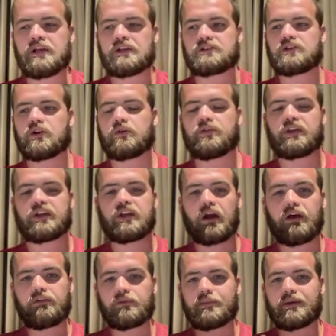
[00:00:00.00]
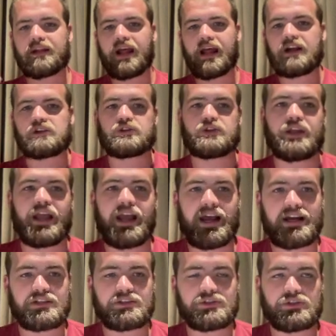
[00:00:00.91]
So the government actually
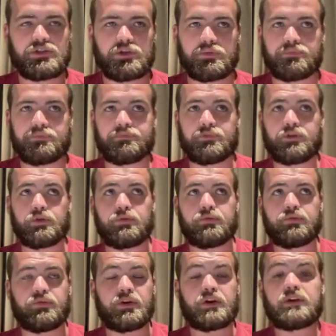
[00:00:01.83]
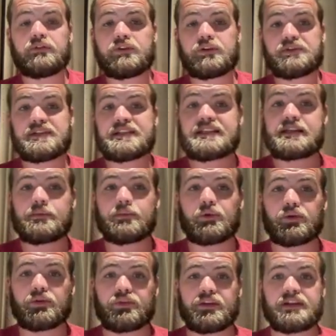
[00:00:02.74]
had to do very, very
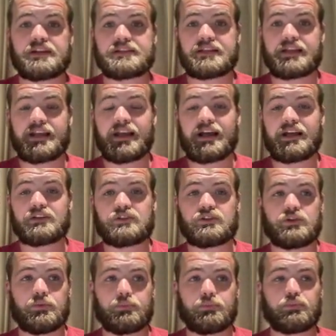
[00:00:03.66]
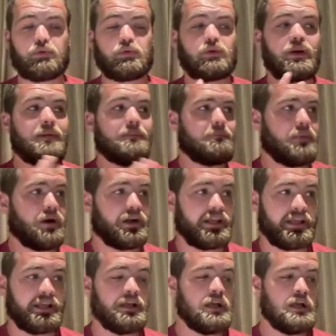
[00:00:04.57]
similar things. They had to print
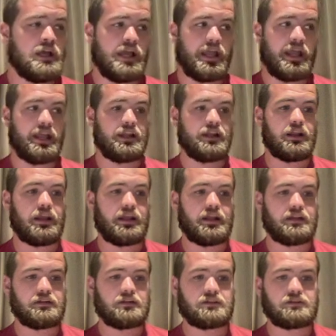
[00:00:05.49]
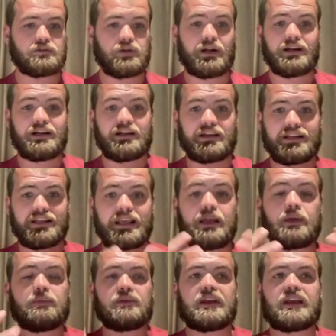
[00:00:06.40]
money and, and trying to
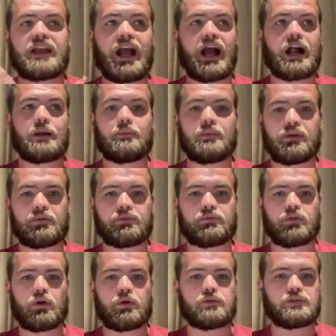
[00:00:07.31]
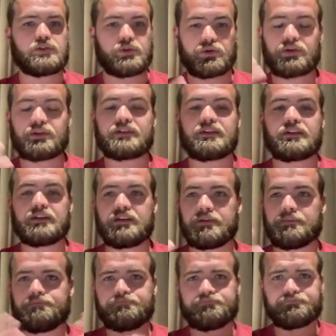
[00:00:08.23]
keep the economy afloat during the